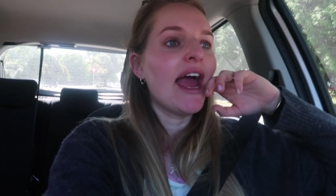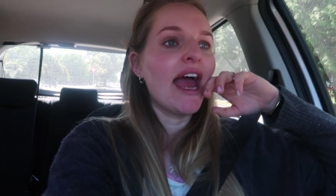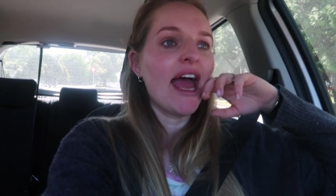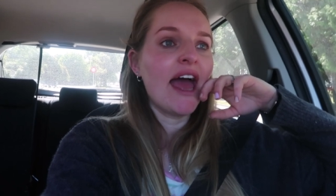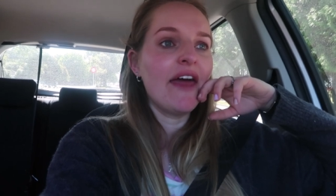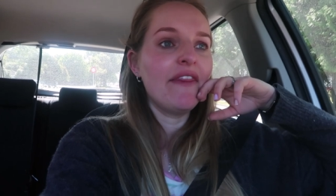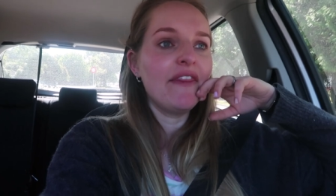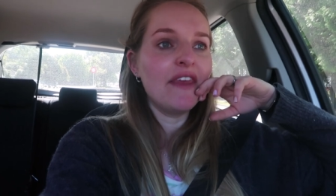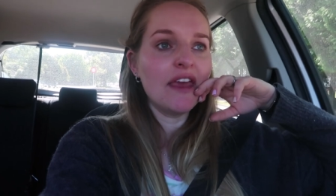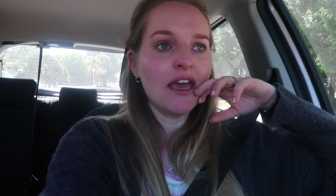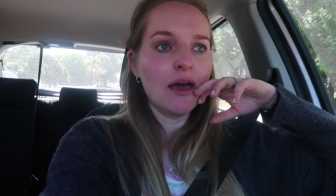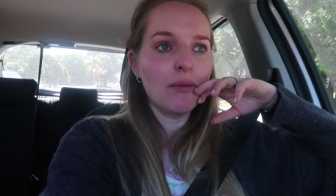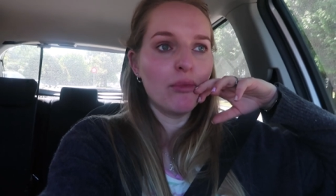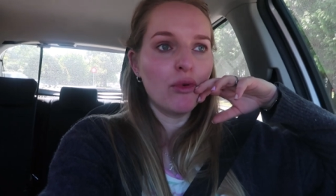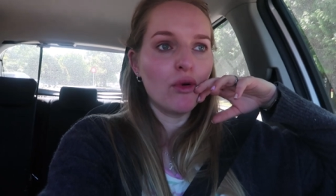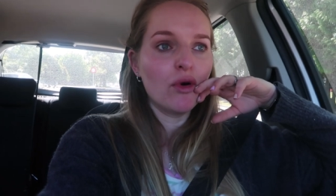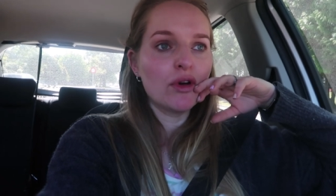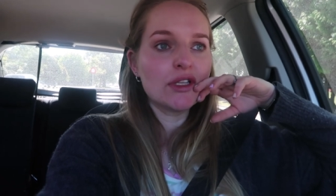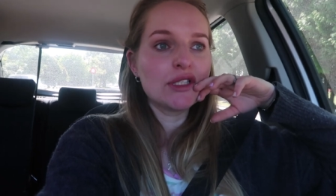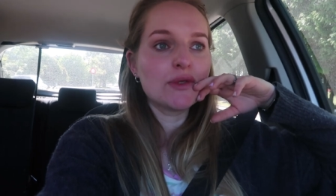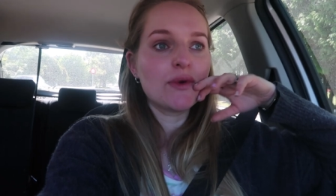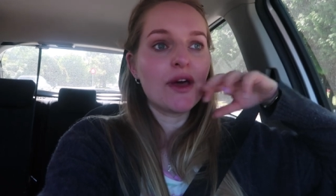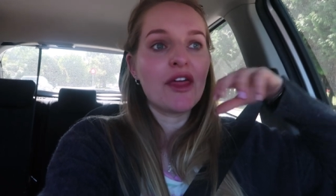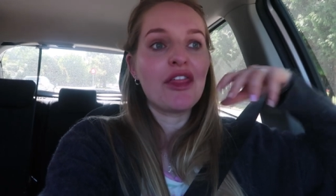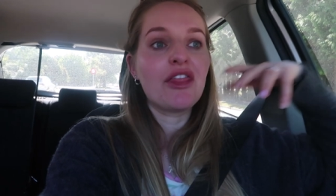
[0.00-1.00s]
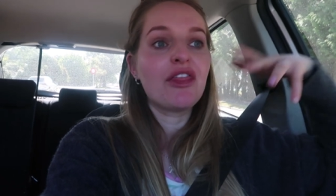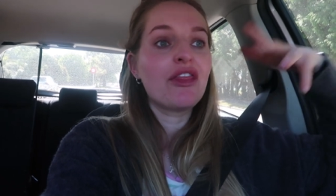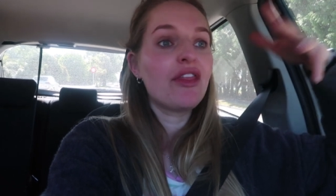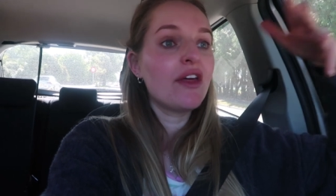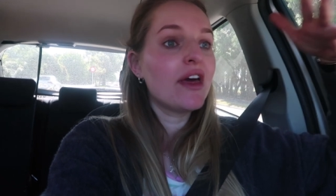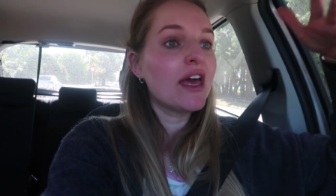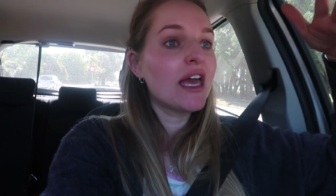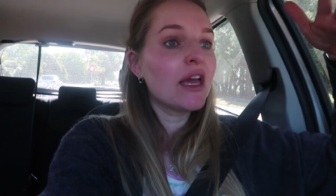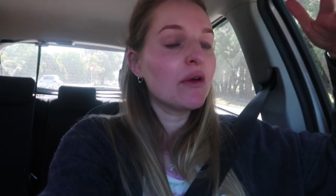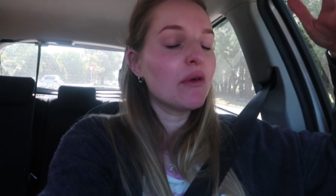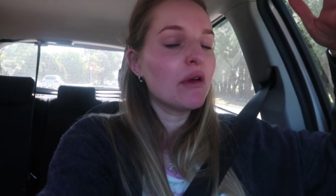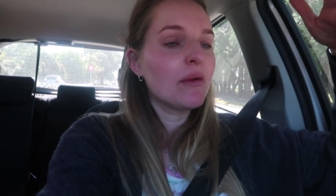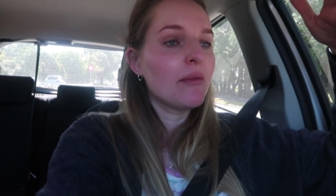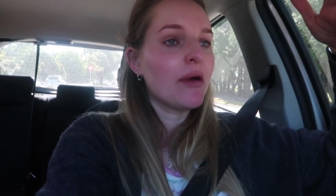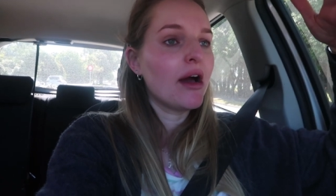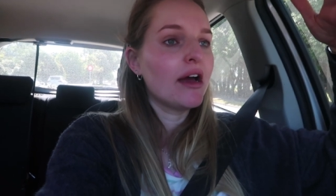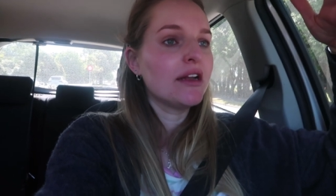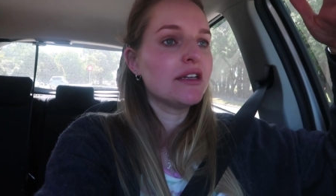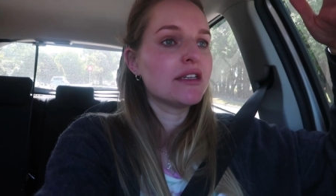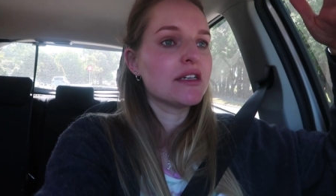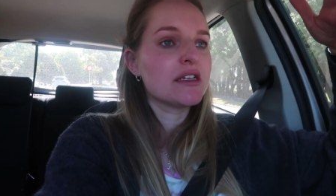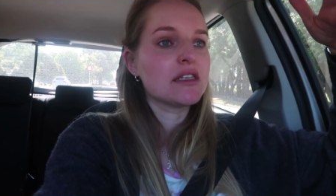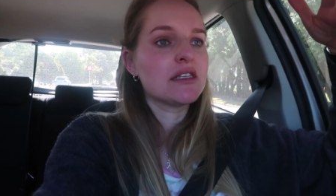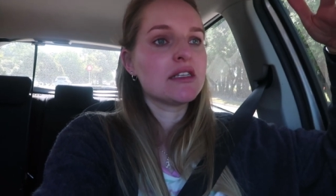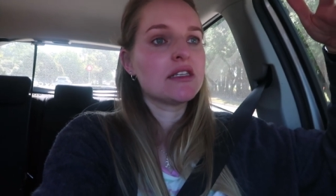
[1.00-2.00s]
at the airport so I think we might
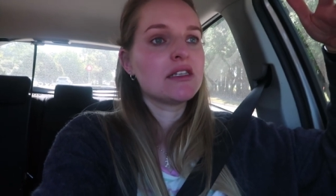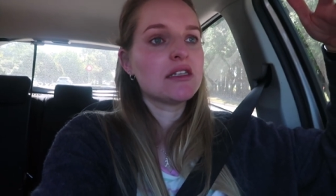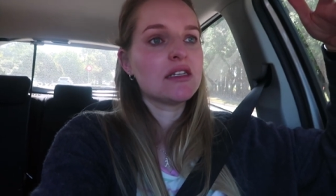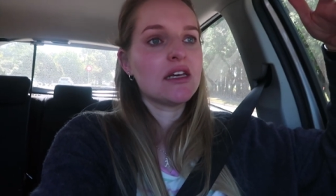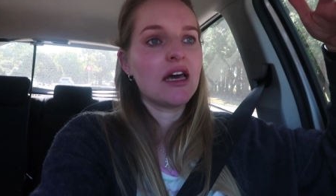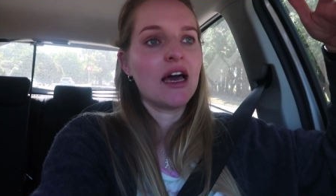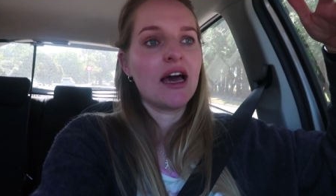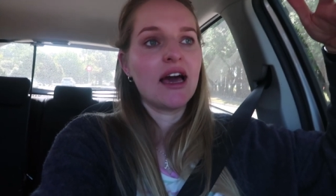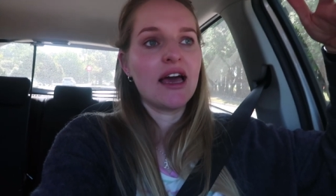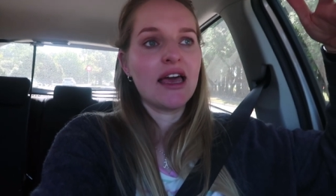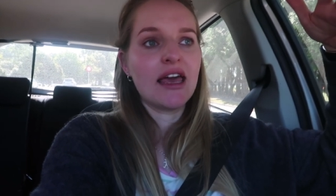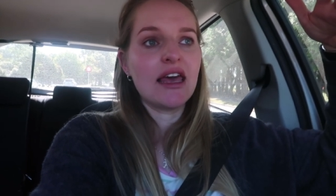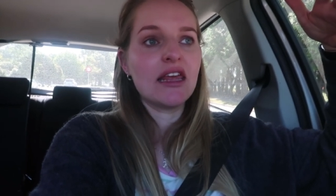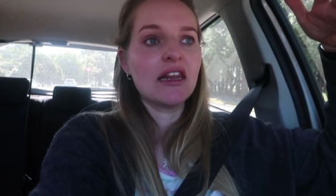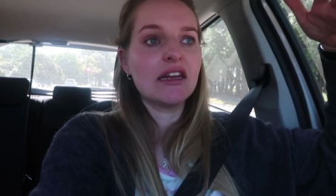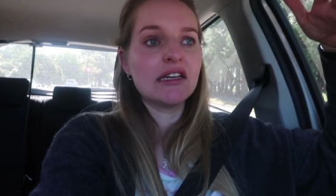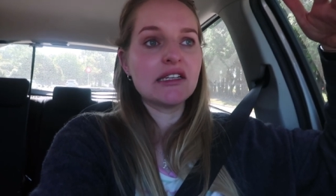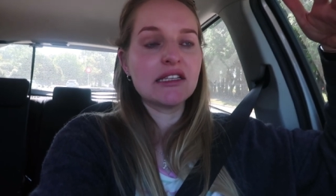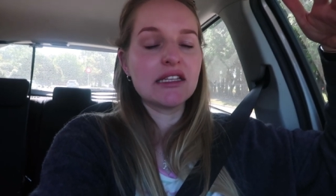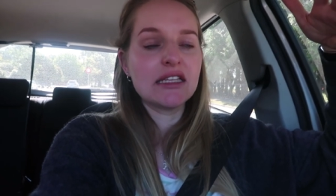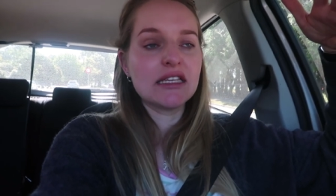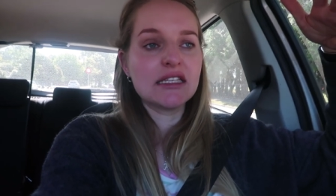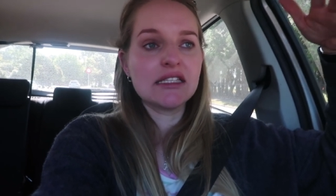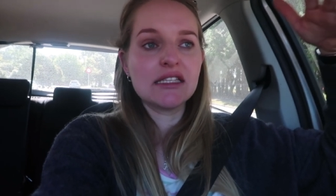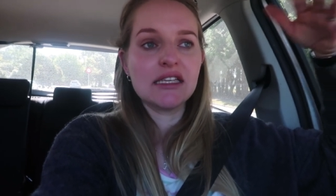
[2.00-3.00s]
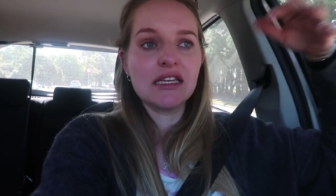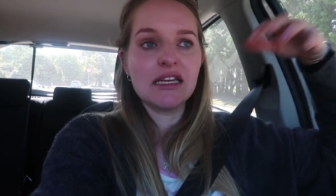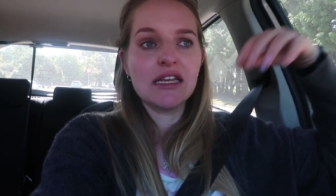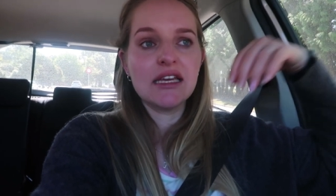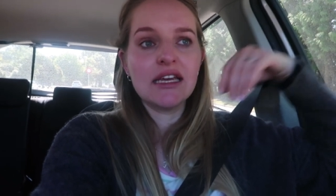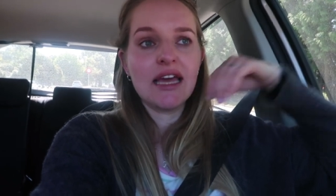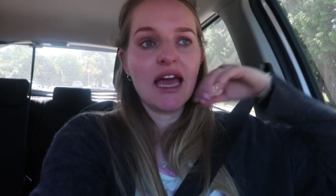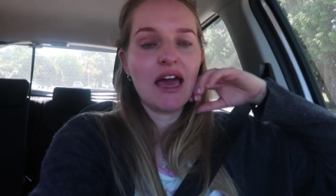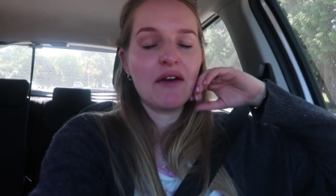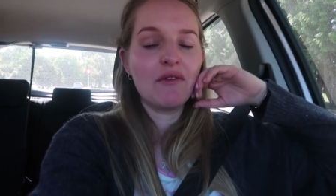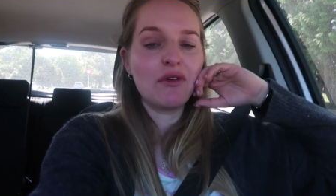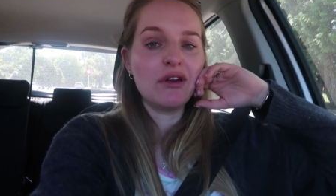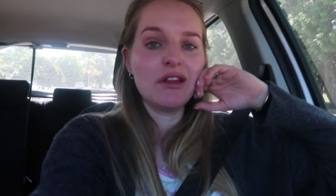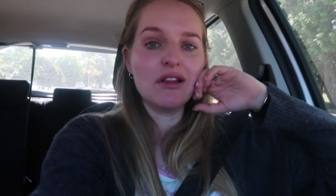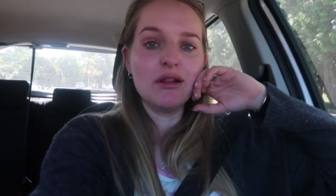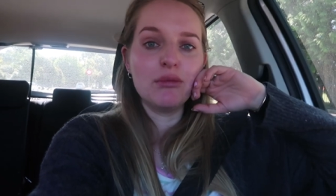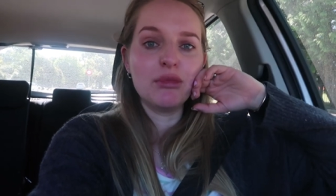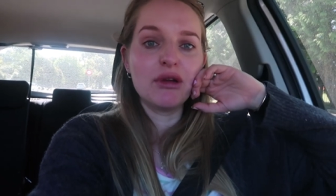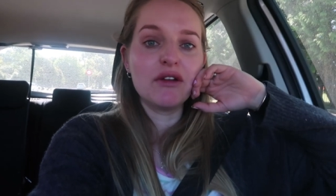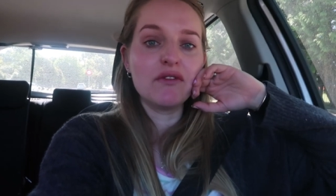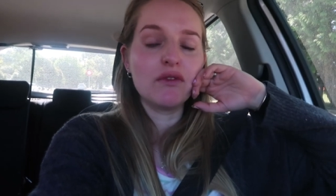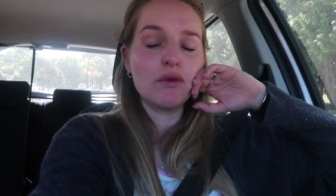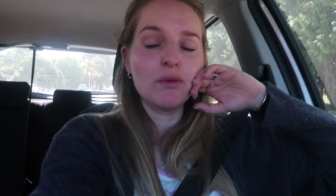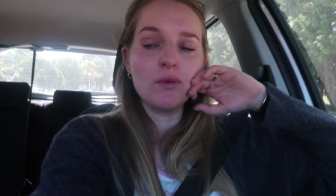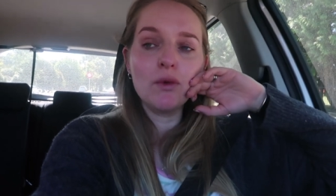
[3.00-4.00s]
just uh, head into the city have a little
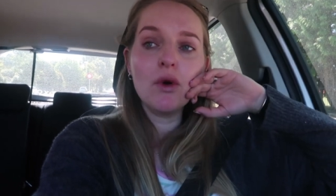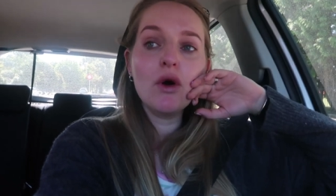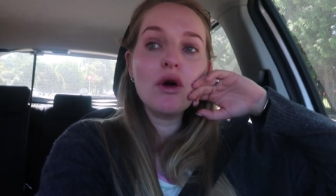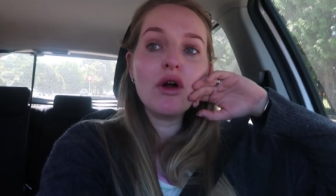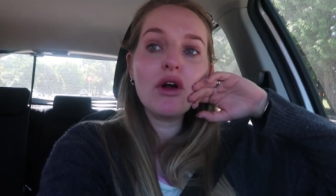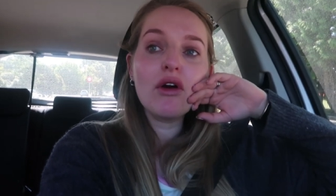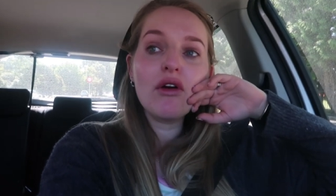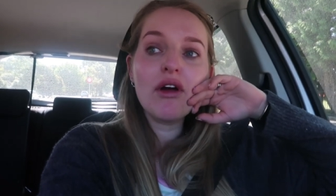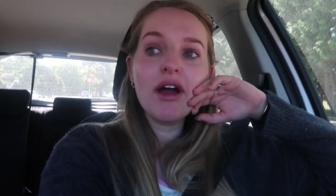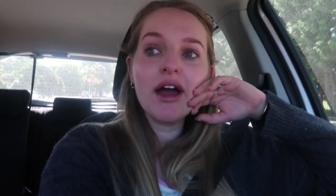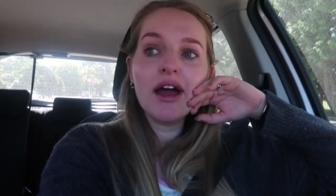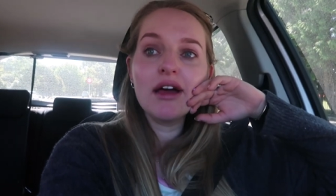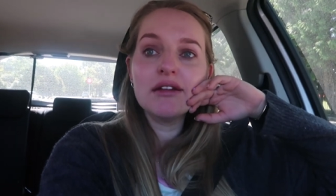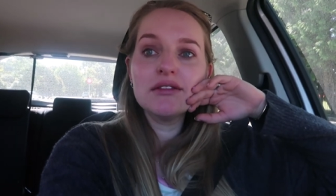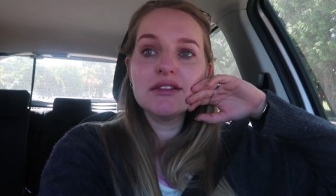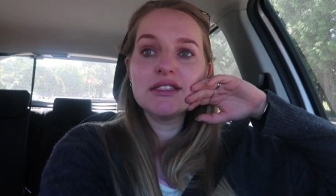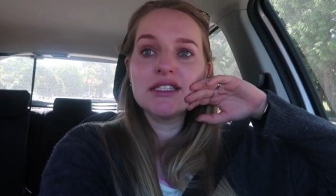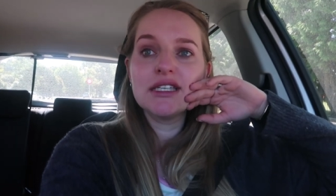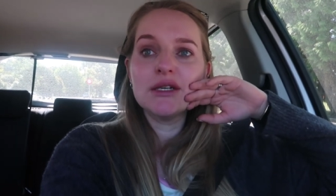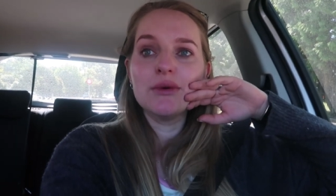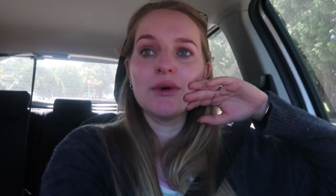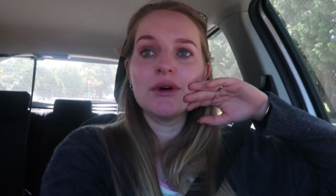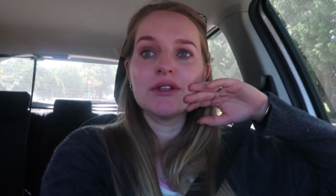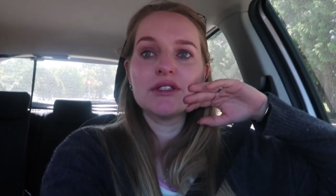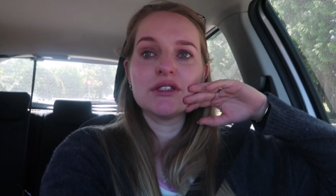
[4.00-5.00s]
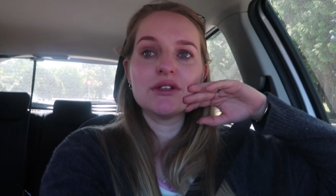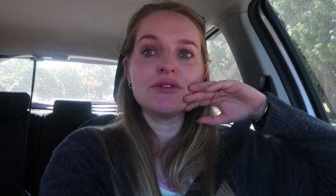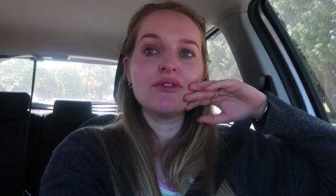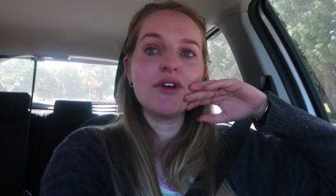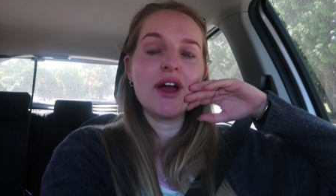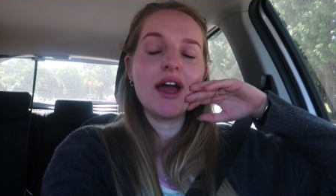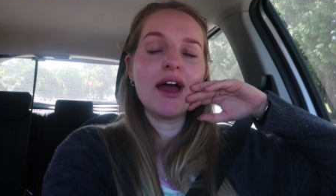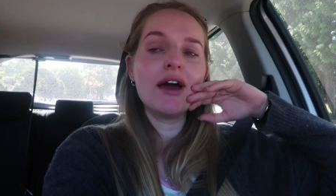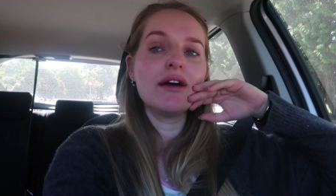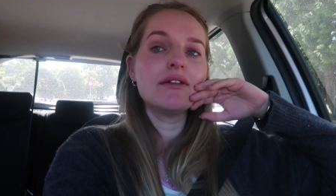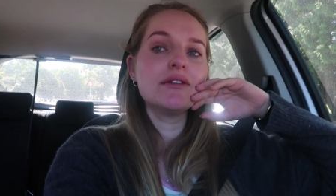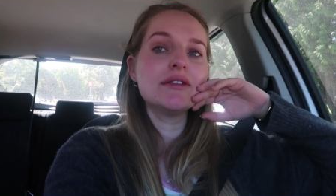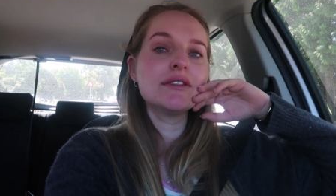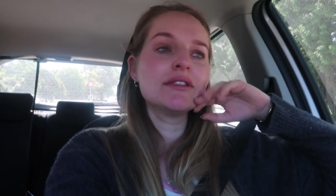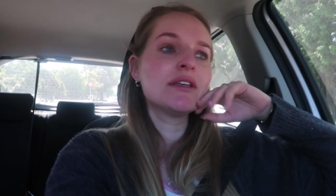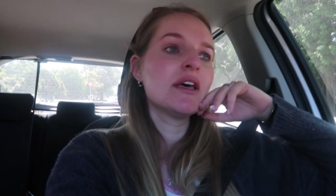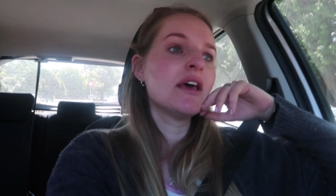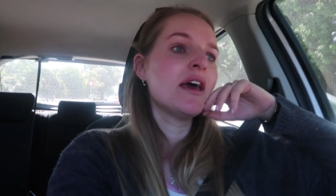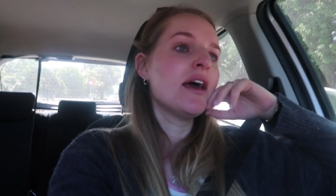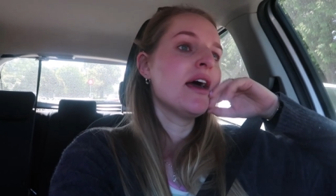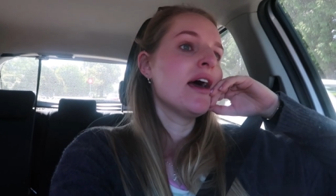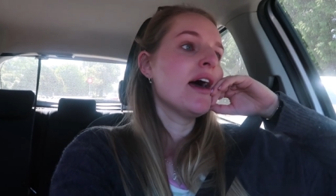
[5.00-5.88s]
bit of a walk around see what's around